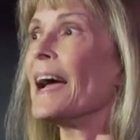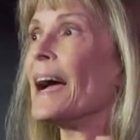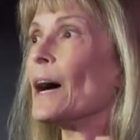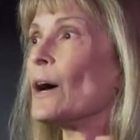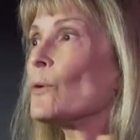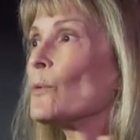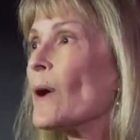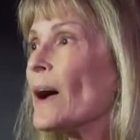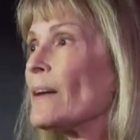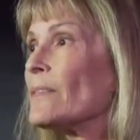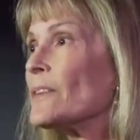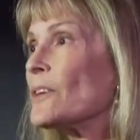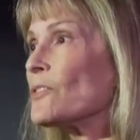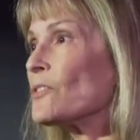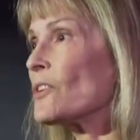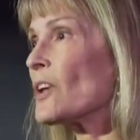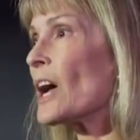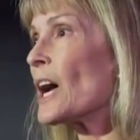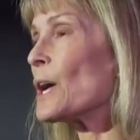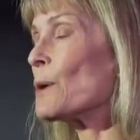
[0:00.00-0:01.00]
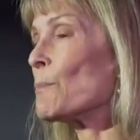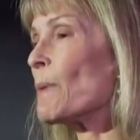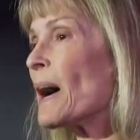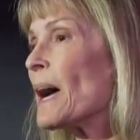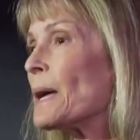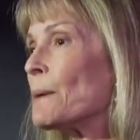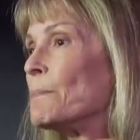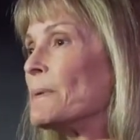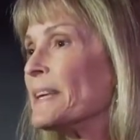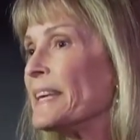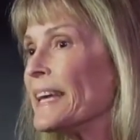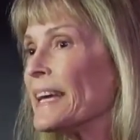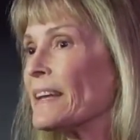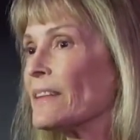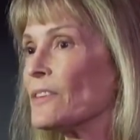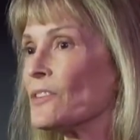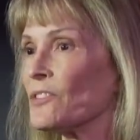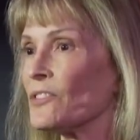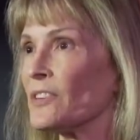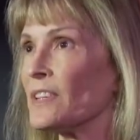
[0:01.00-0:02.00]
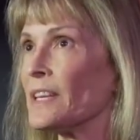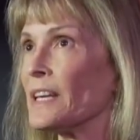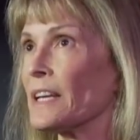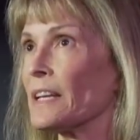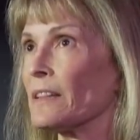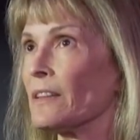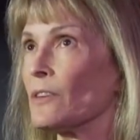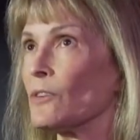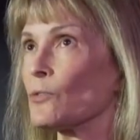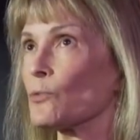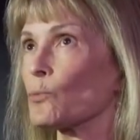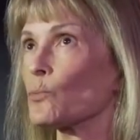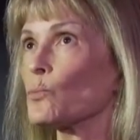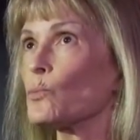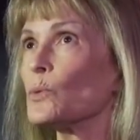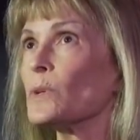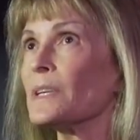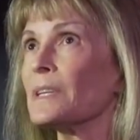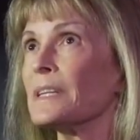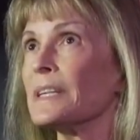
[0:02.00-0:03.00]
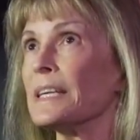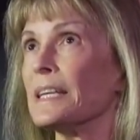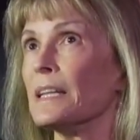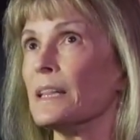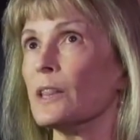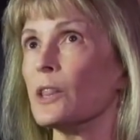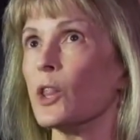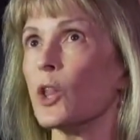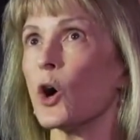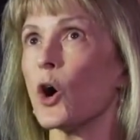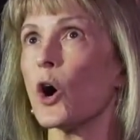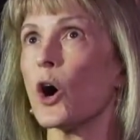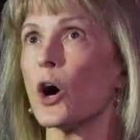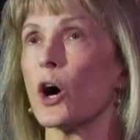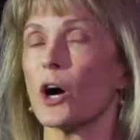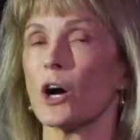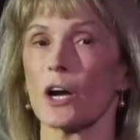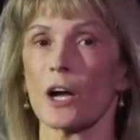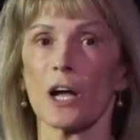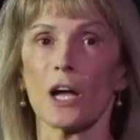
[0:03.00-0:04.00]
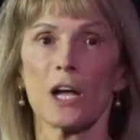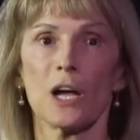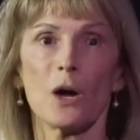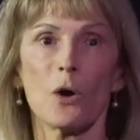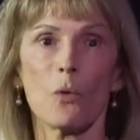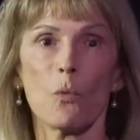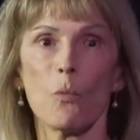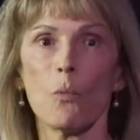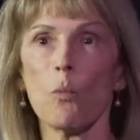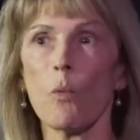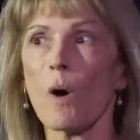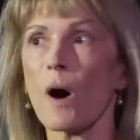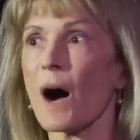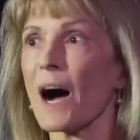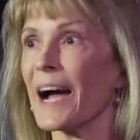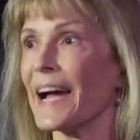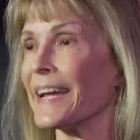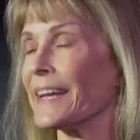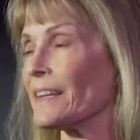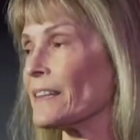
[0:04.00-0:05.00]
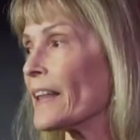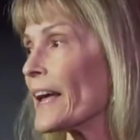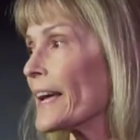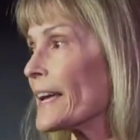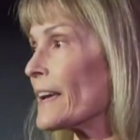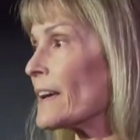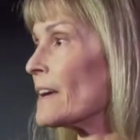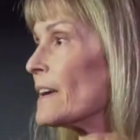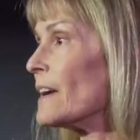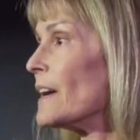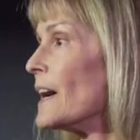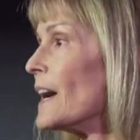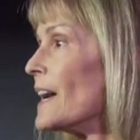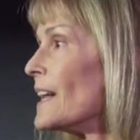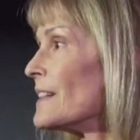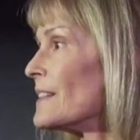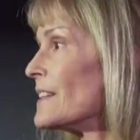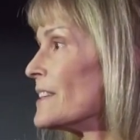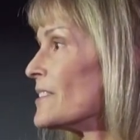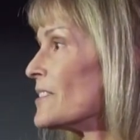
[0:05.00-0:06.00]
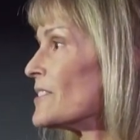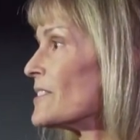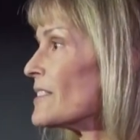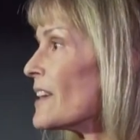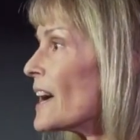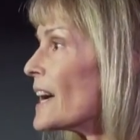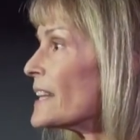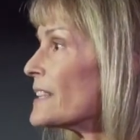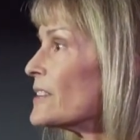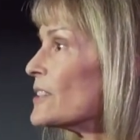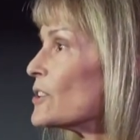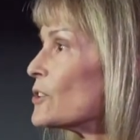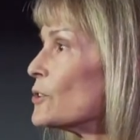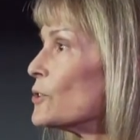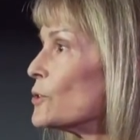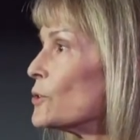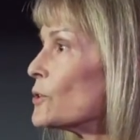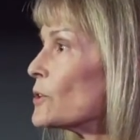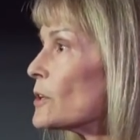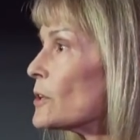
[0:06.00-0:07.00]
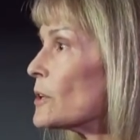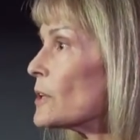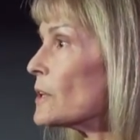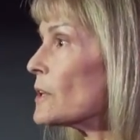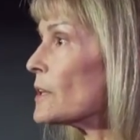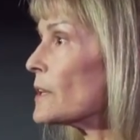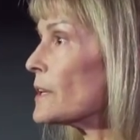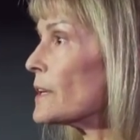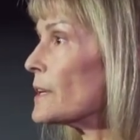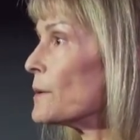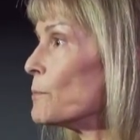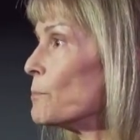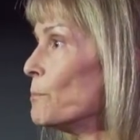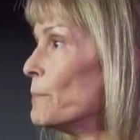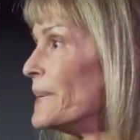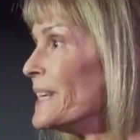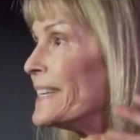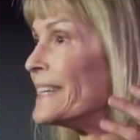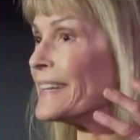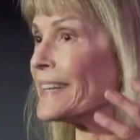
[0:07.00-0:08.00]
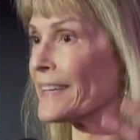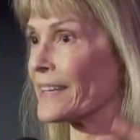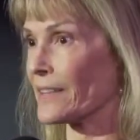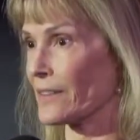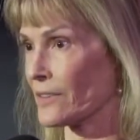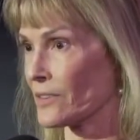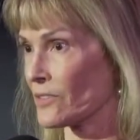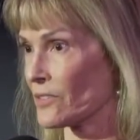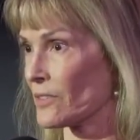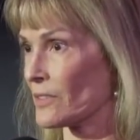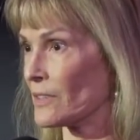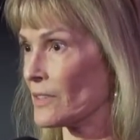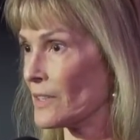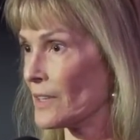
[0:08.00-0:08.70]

Around this time, I began seeing these really long, wide, like lasagna noodle beings